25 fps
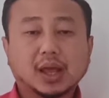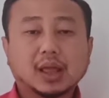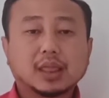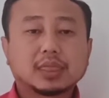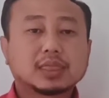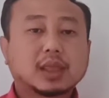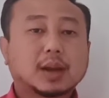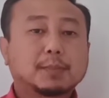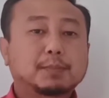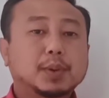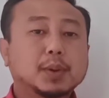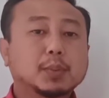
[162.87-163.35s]

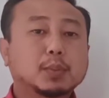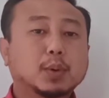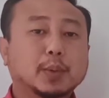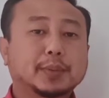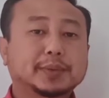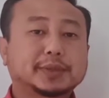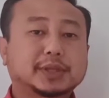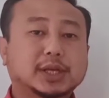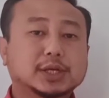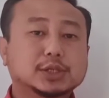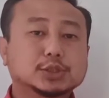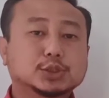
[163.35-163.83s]
The
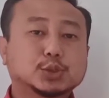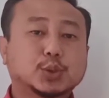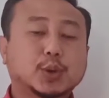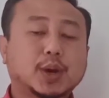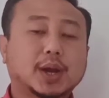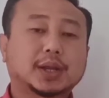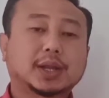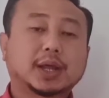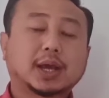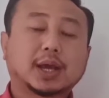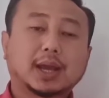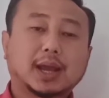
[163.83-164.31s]
pivotal
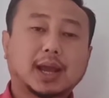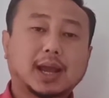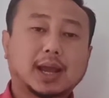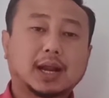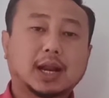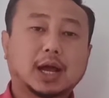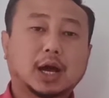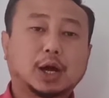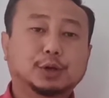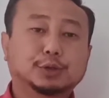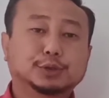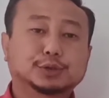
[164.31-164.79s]
joint
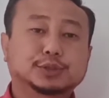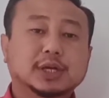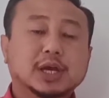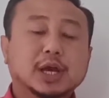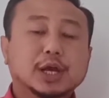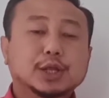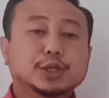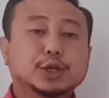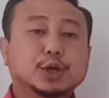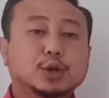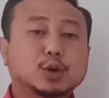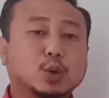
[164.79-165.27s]

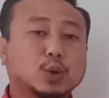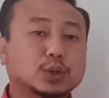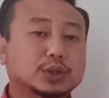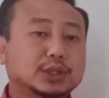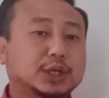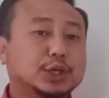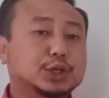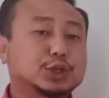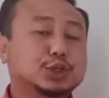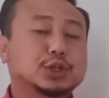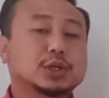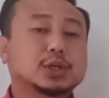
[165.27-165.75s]
allows the
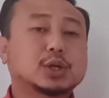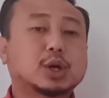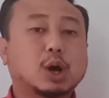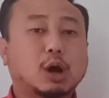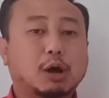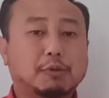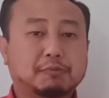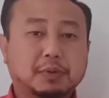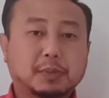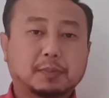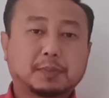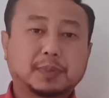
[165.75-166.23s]
rotation
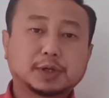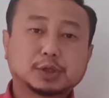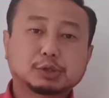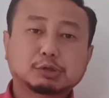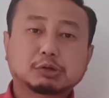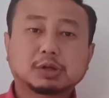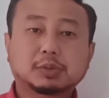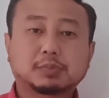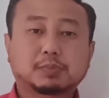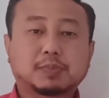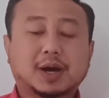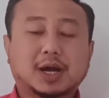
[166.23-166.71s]
of a
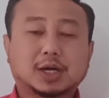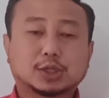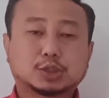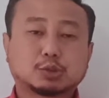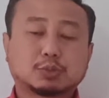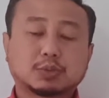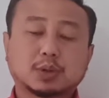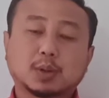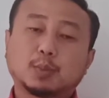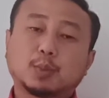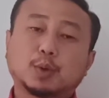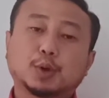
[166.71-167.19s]
particular part
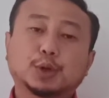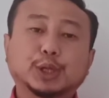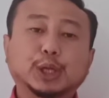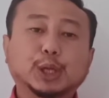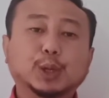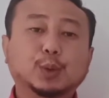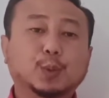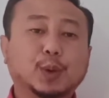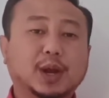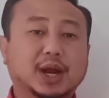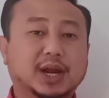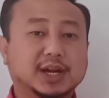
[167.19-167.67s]
of the body
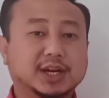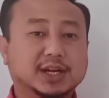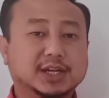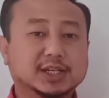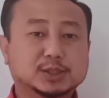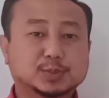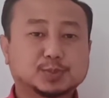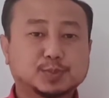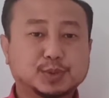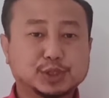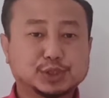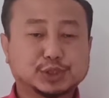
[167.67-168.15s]
where it
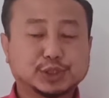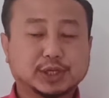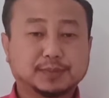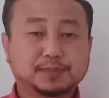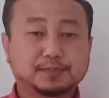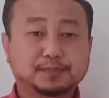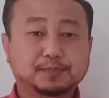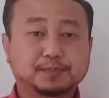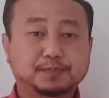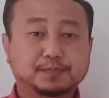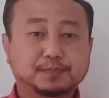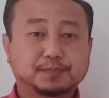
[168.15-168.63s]
is
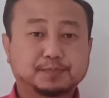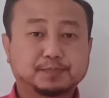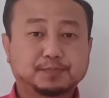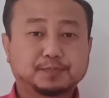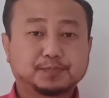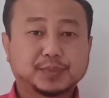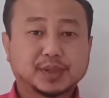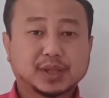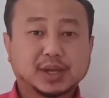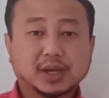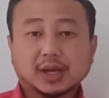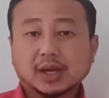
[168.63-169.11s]
present.
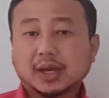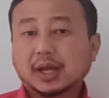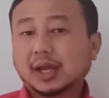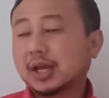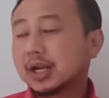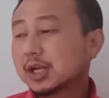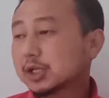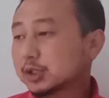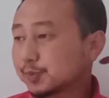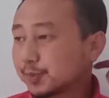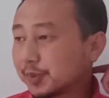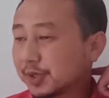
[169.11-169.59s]
It
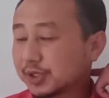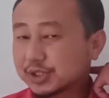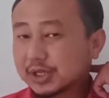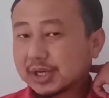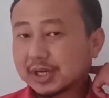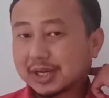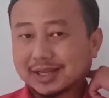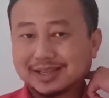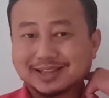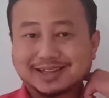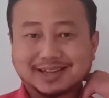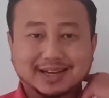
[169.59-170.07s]
is
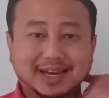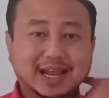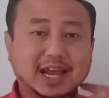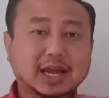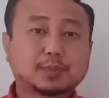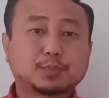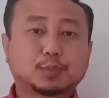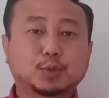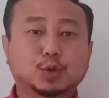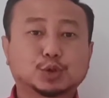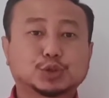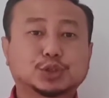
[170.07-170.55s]
present in the
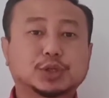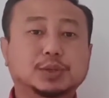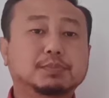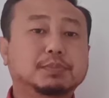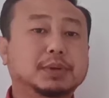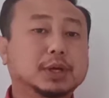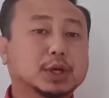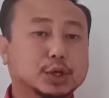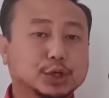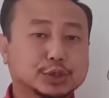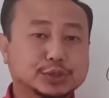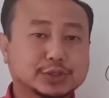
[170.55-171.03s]
neck portion,
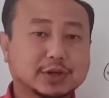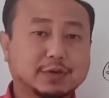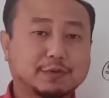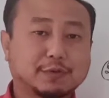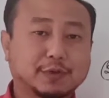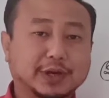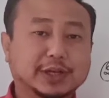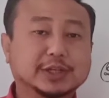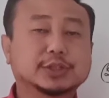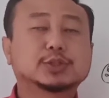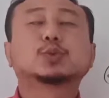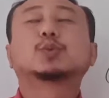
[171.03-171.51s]
because of
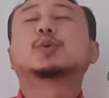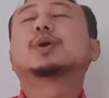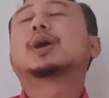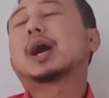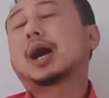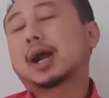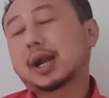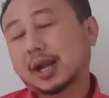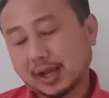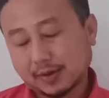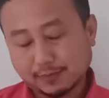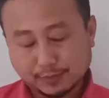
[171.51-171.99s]
which we
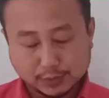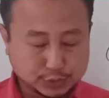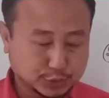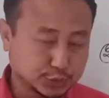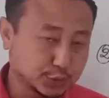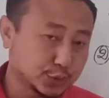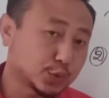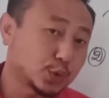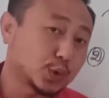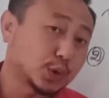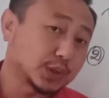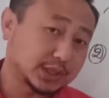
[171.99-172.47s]
are able
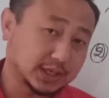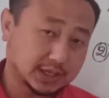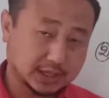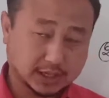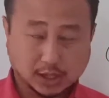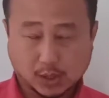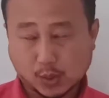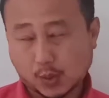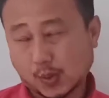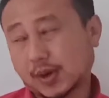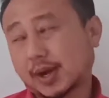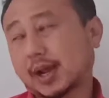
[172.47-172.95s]
to
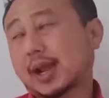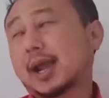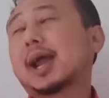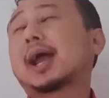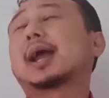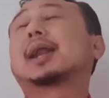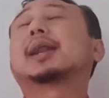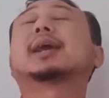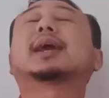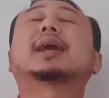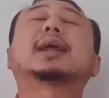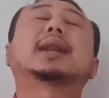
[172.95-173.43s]
rotate our
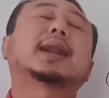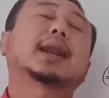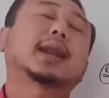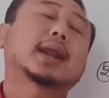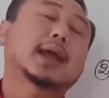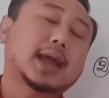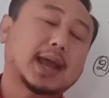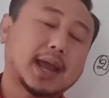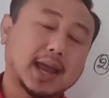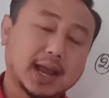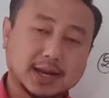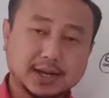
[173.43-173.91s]
hand
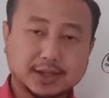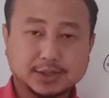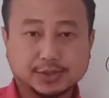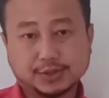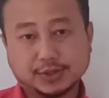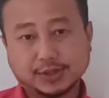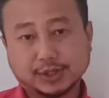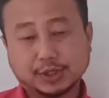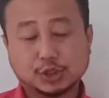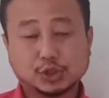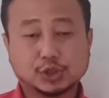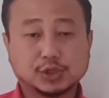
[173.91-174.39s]
in any
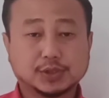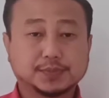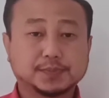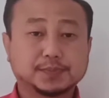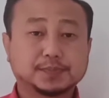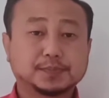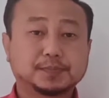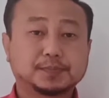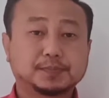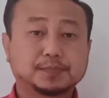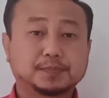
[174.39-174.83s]
direction.